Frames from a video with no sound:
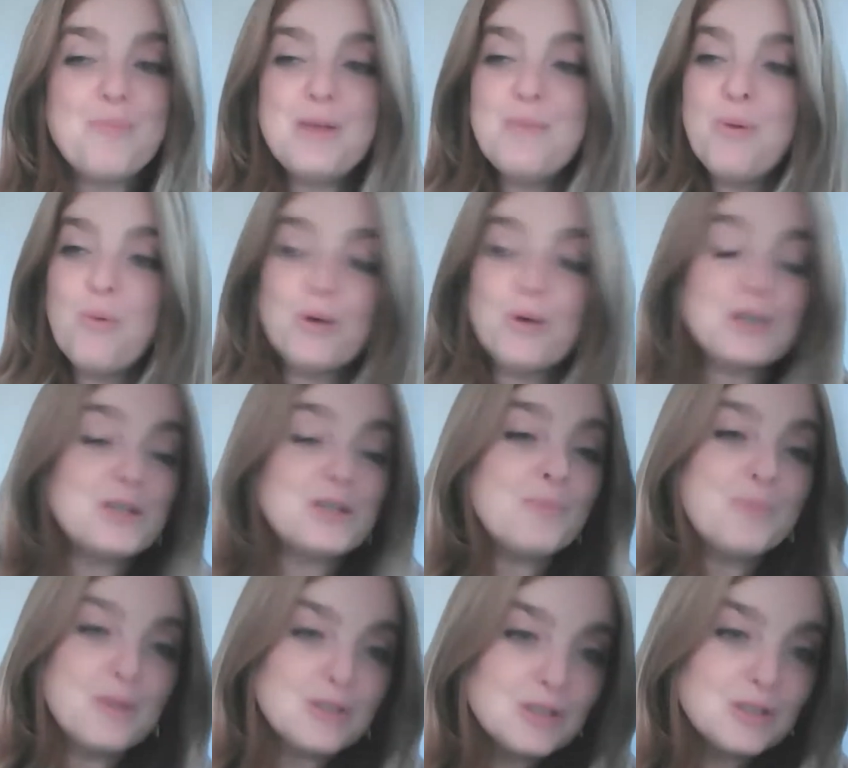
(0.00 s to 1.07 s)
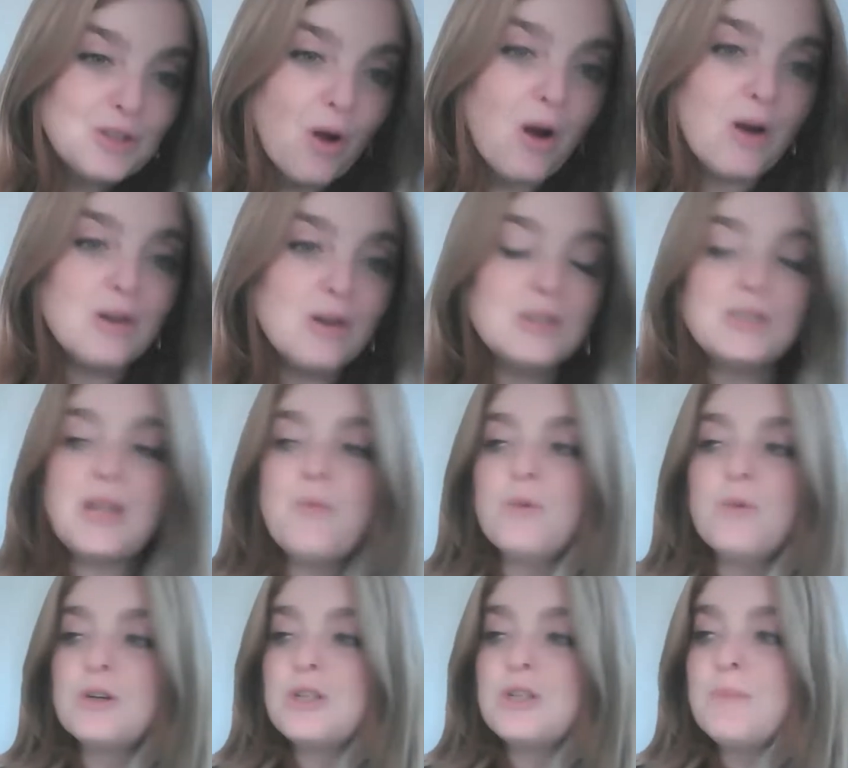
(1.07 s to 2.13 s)
people worshiped the stars, they
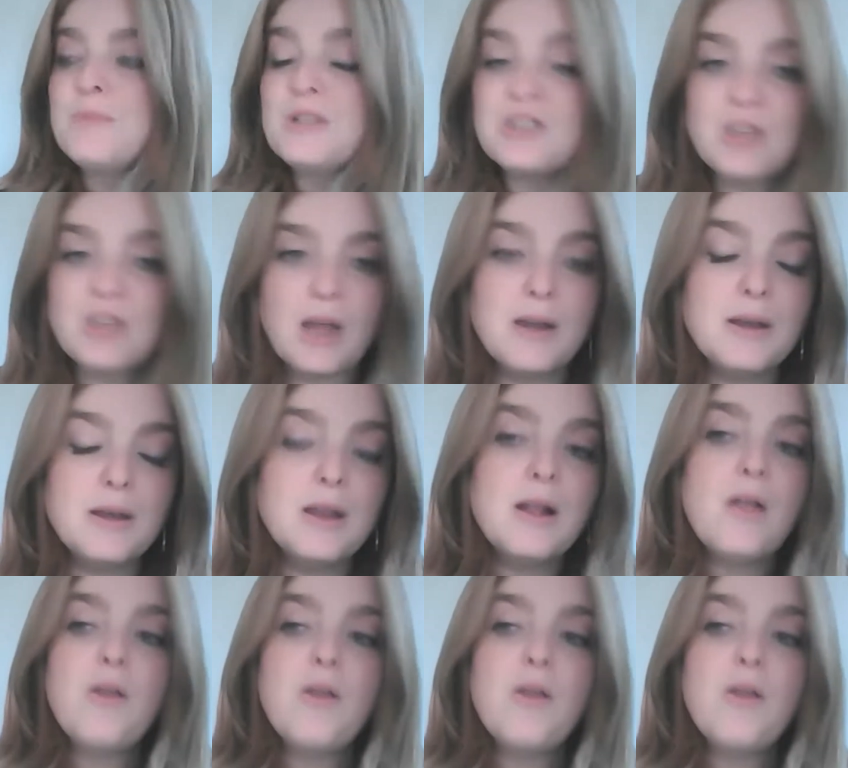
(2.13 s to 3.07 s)
worshiped the sun,